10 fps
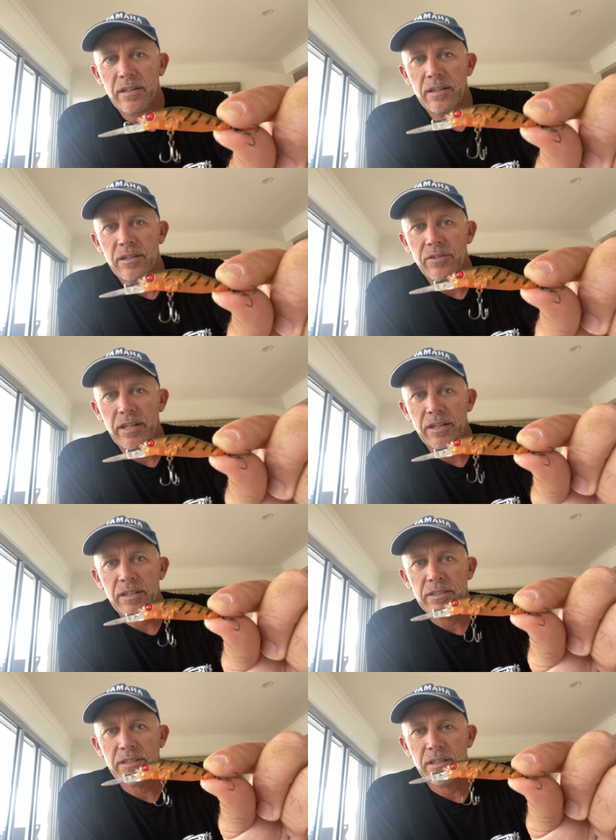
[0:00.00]
It really
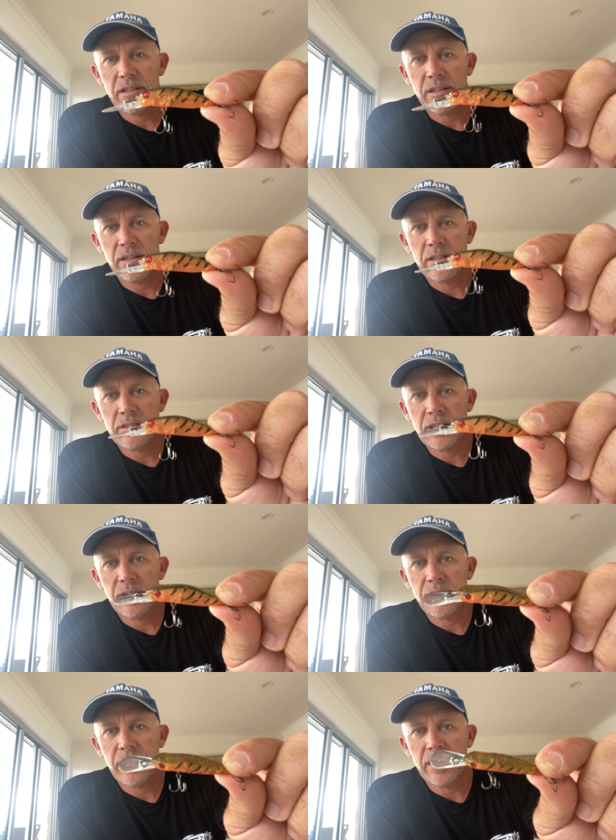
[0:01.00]
does
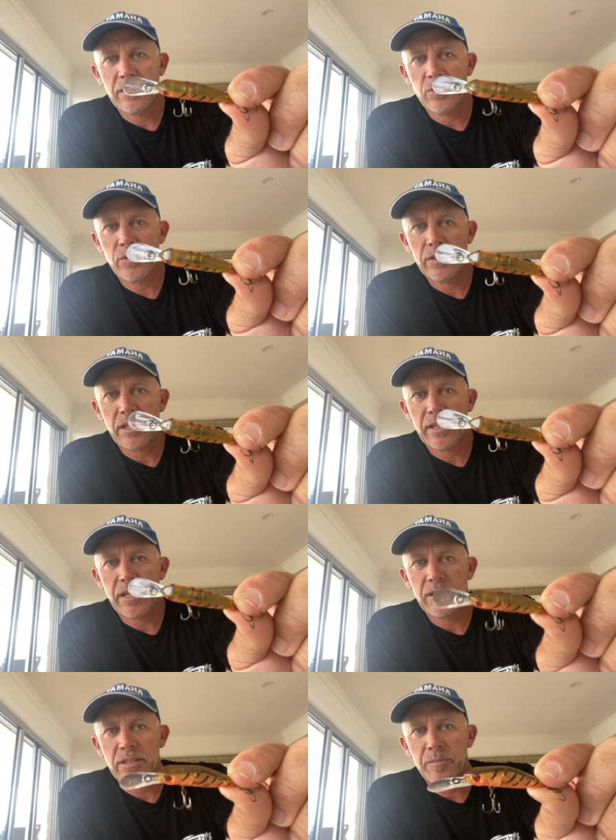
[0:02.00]
save the day. It's always going to
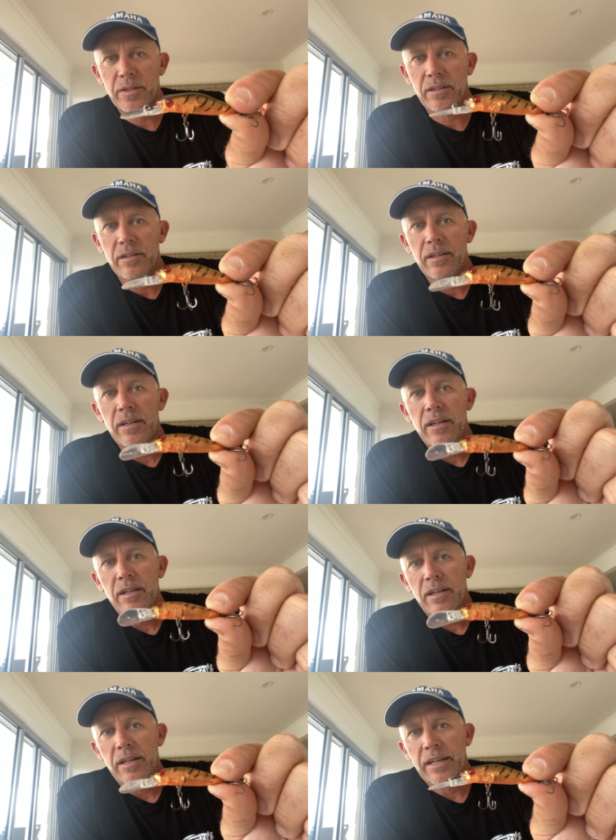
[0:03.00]
catch something.
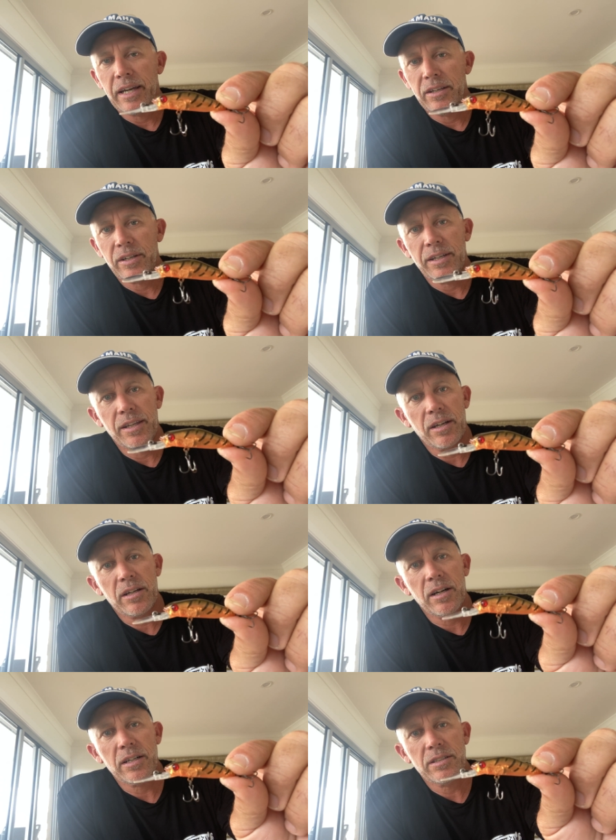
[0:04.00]
Again, you can either
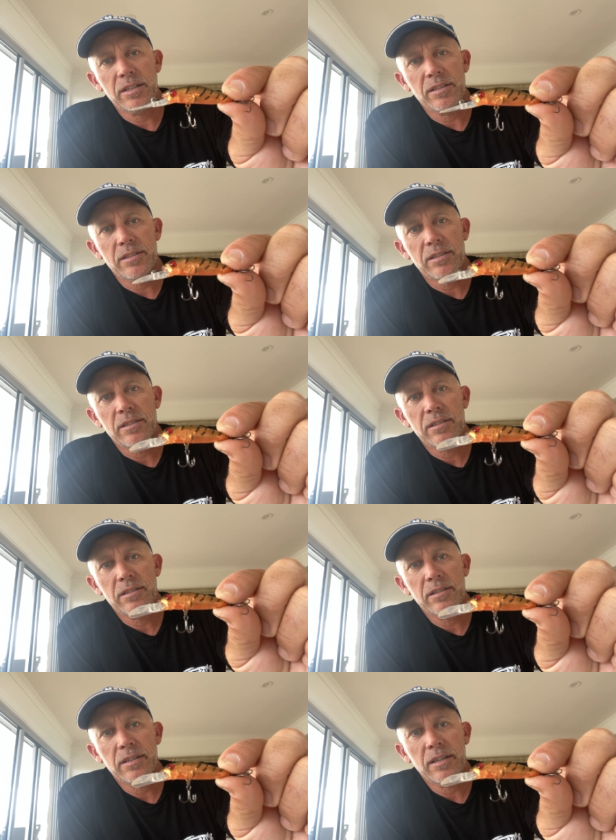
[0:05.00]
cast it
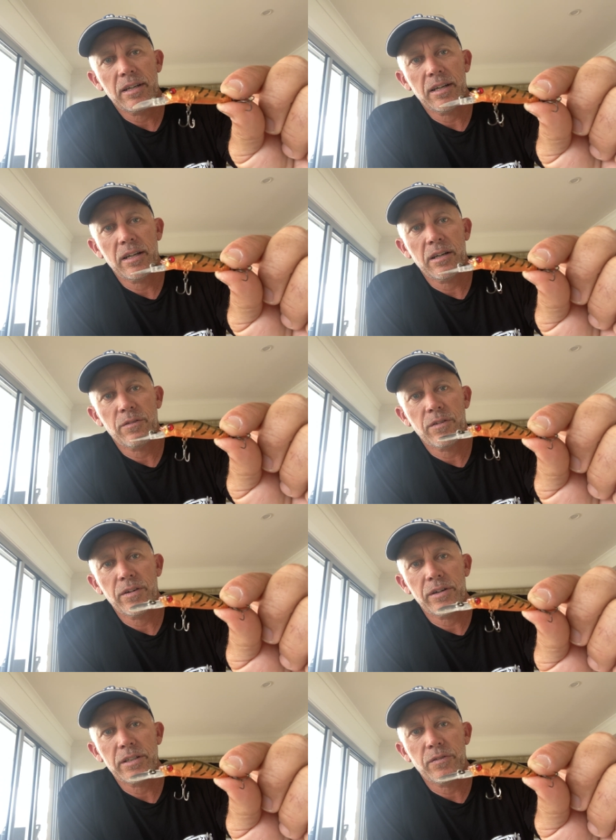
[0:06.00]
for
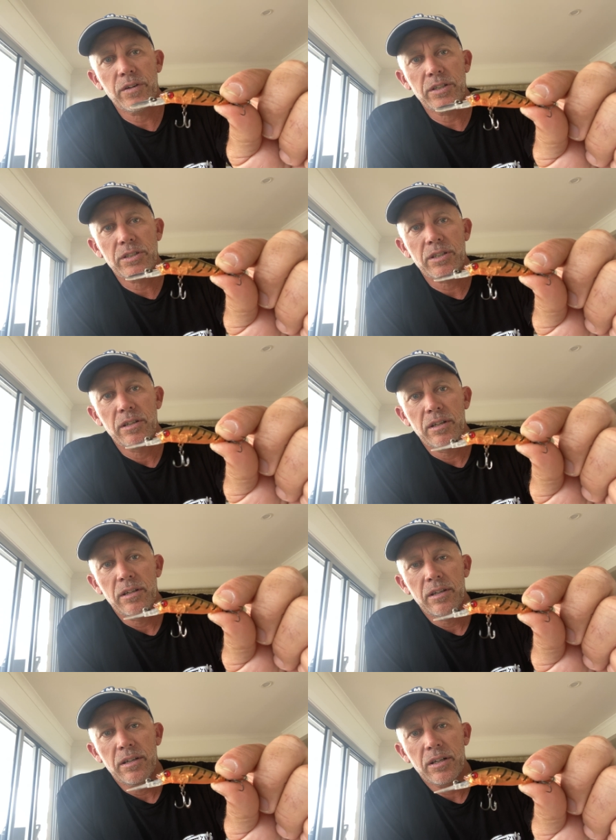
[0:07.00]
various fish,
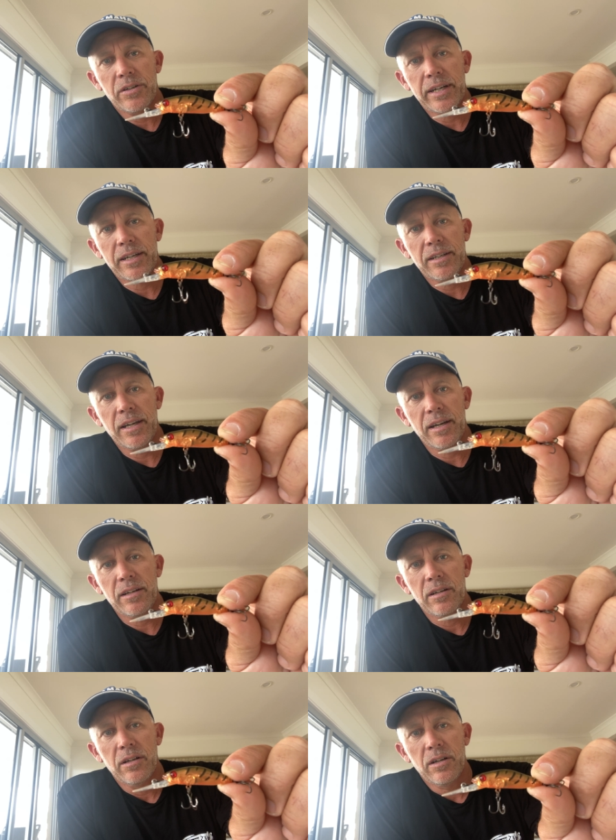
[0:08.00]
crank it
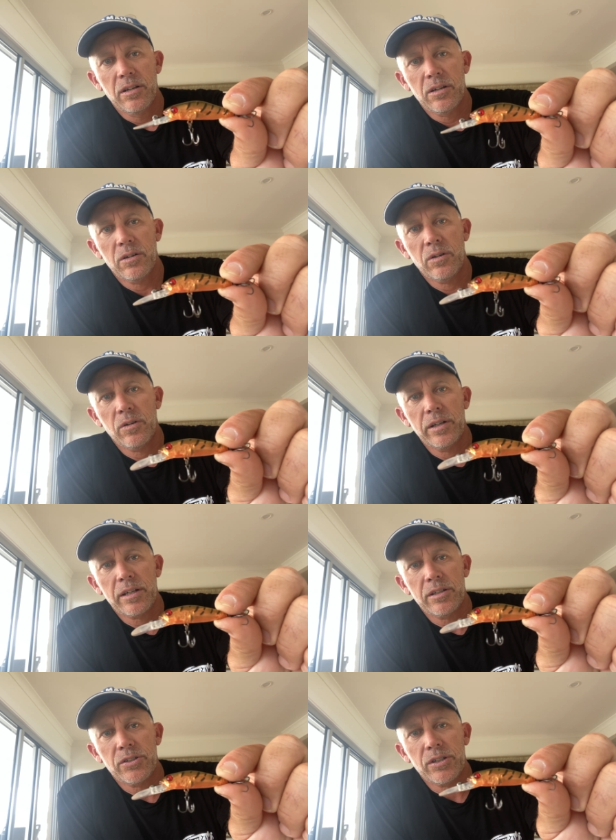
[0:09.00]
down, or you
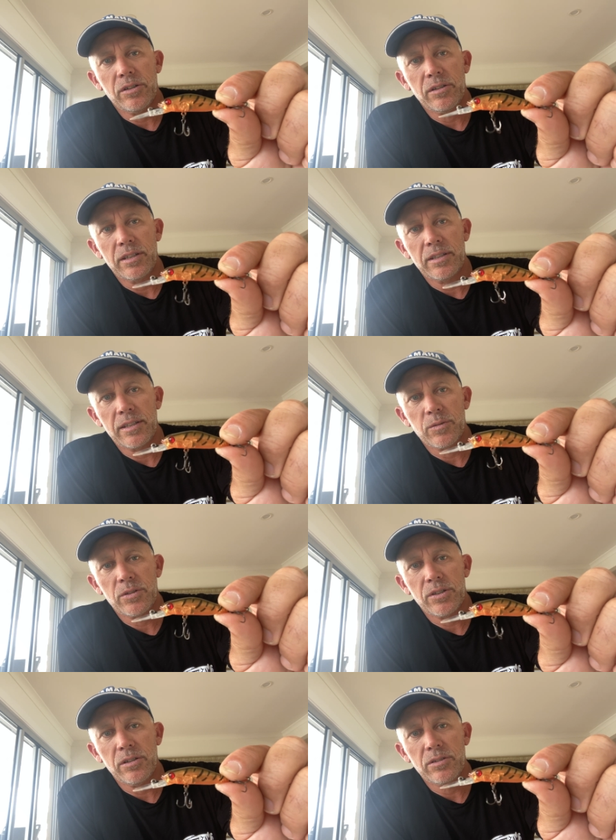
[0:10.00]
can troll, and these things will
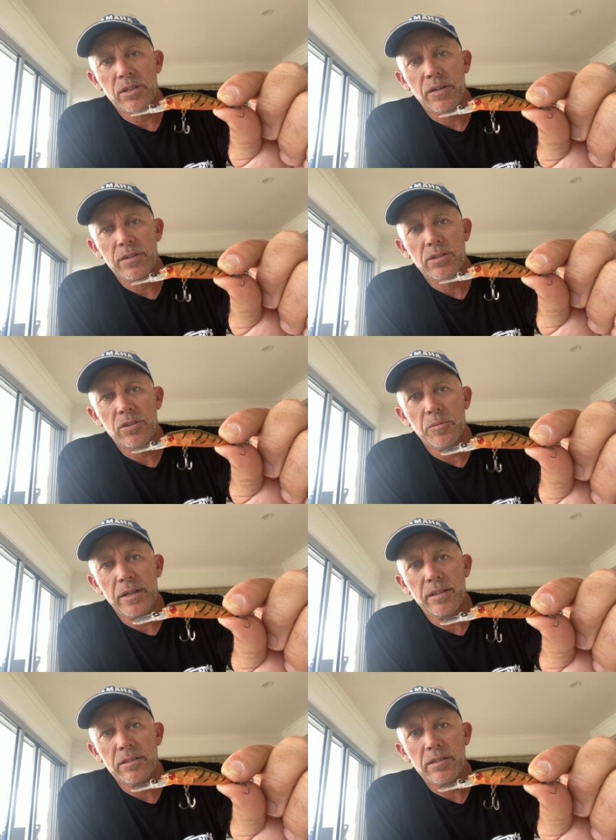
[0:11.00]
troll to over 2
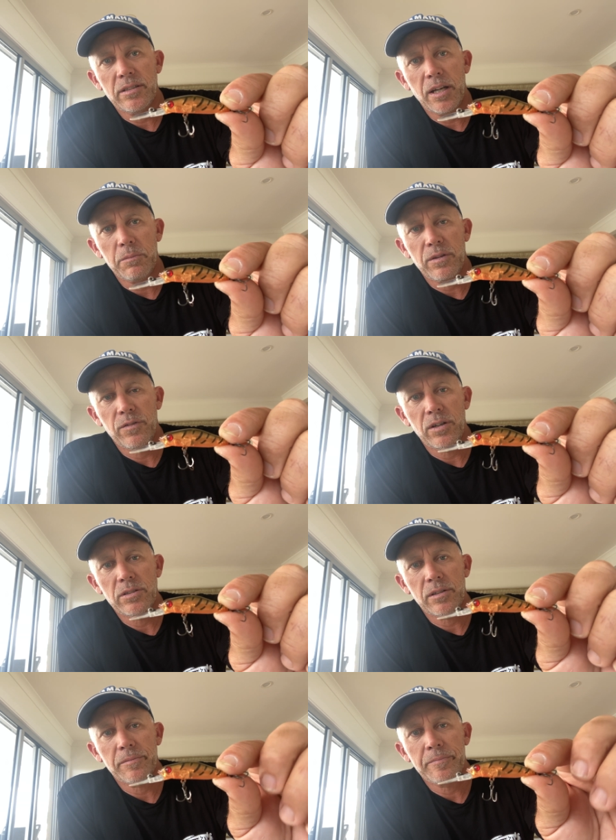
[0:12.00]
meters depth if you're
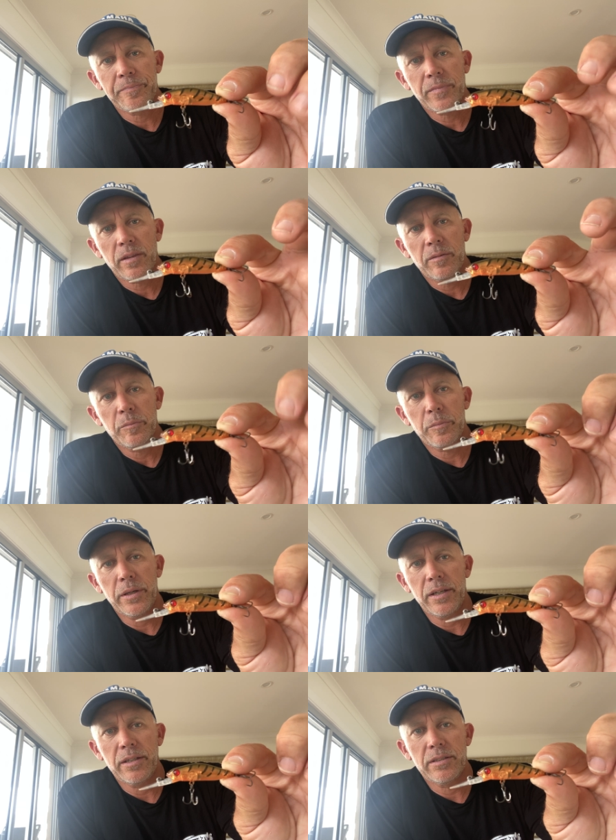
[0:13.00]
using
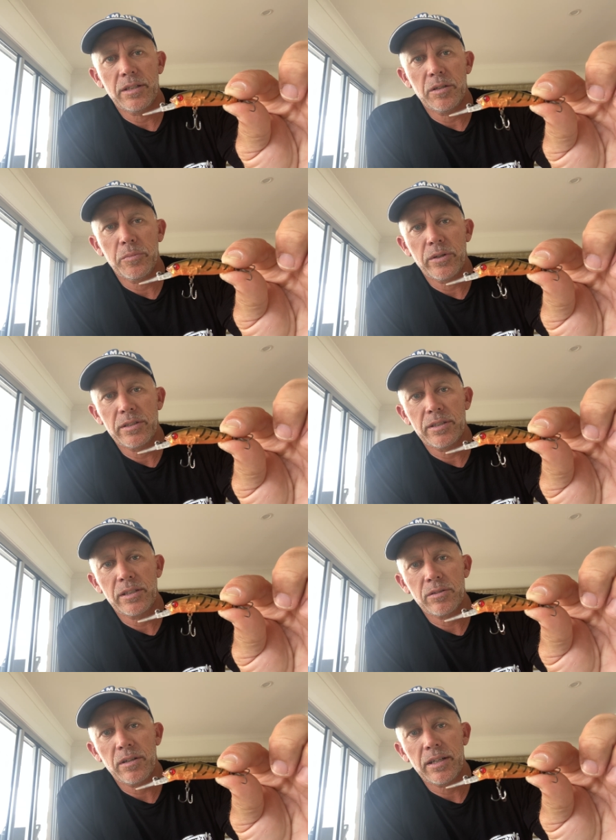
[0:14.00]
P
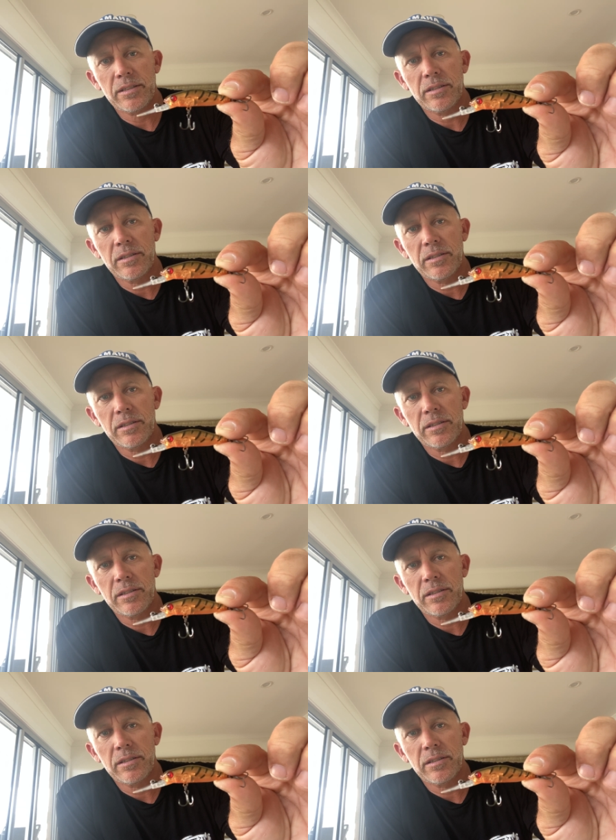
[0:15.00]
0.6 or less